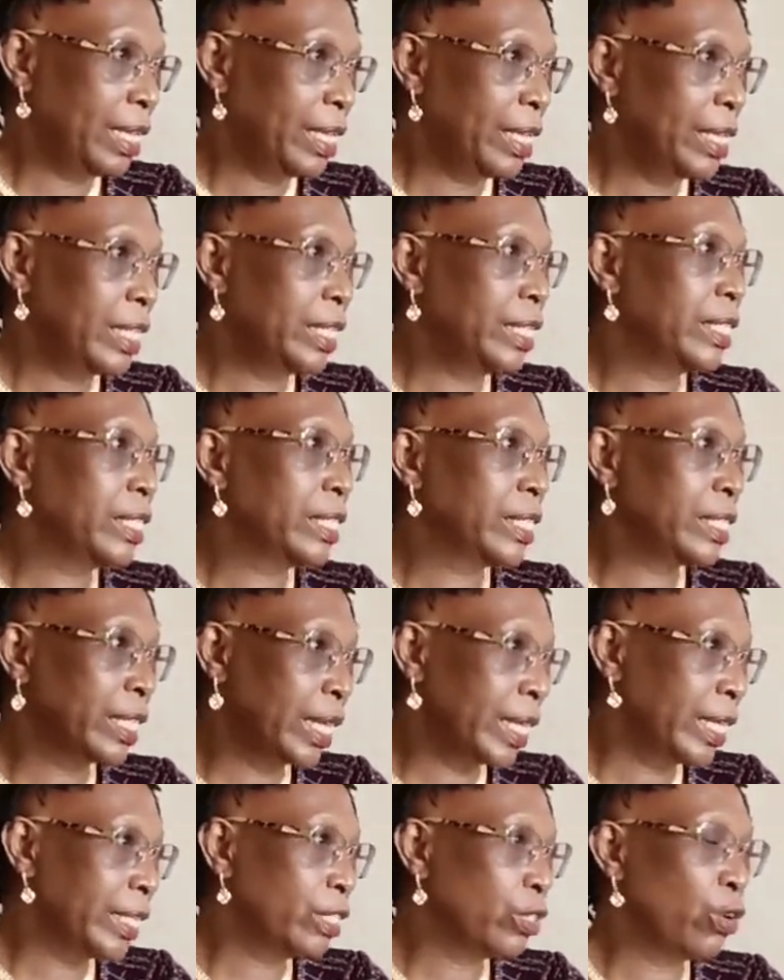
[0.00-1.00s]

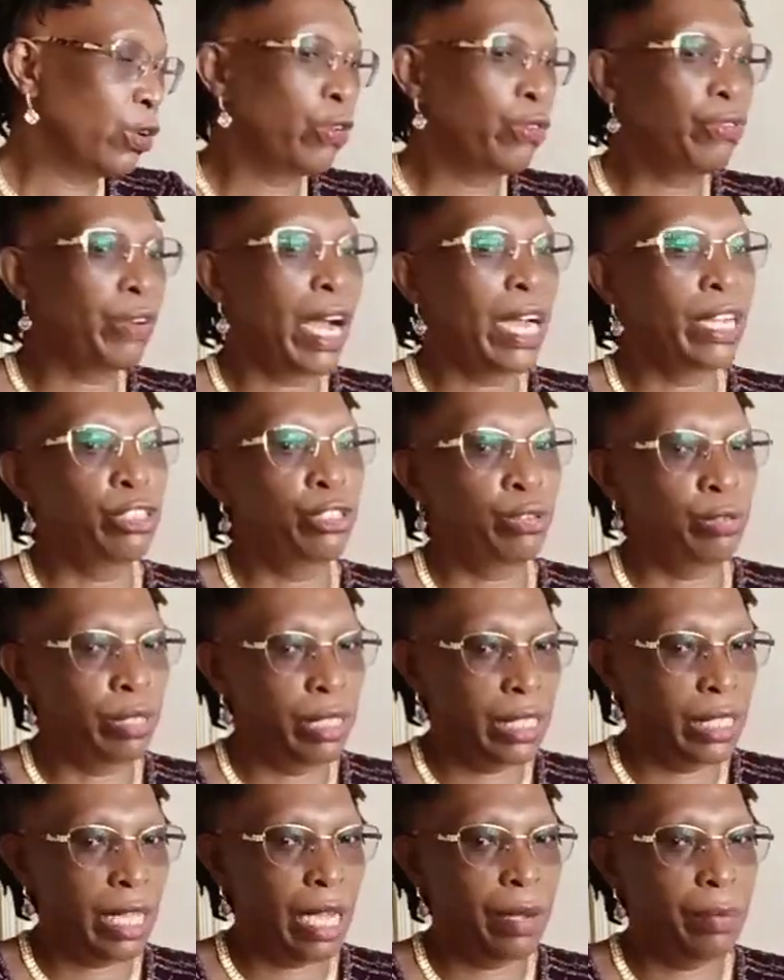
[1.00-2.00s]
instead of a
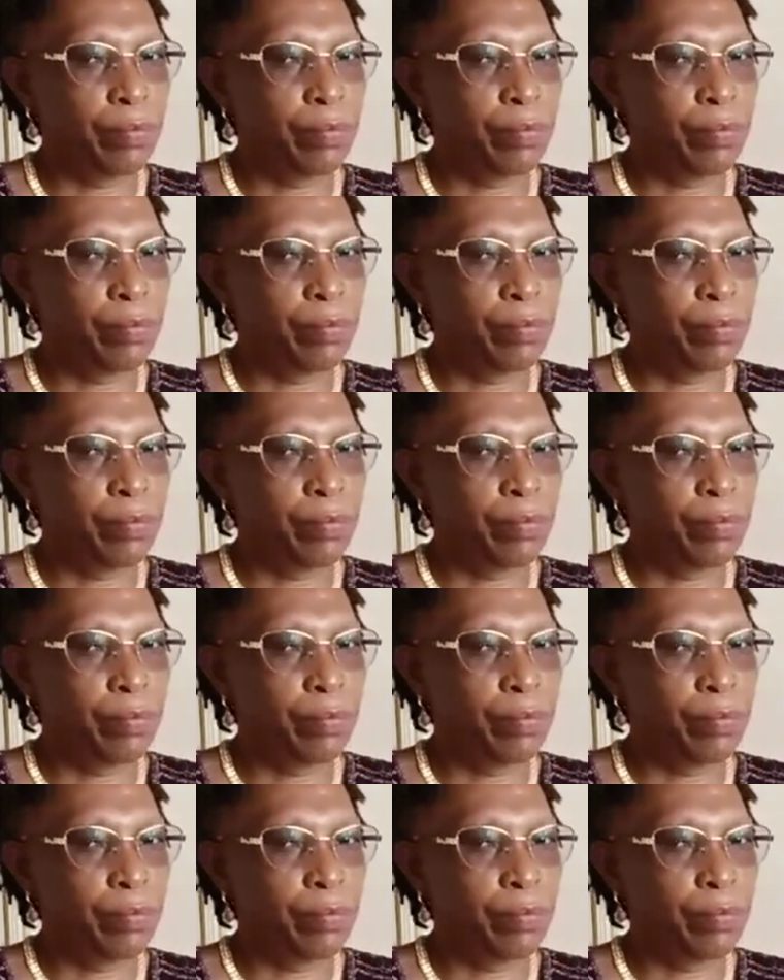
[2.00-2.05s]
juicer.